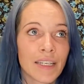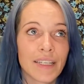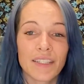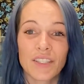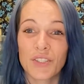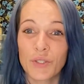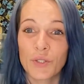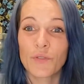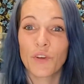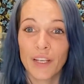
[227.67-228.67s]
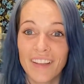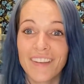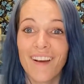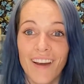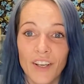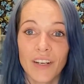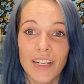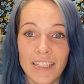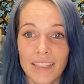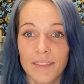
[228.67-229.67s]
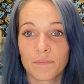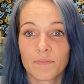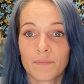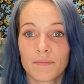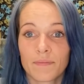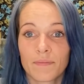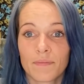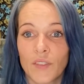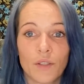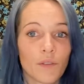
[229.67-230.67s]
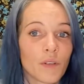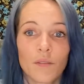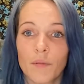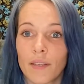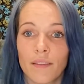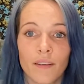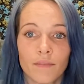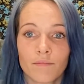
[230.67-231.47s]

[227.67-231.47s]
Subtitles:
it's just frankly not a good idea. You don't need to be in there.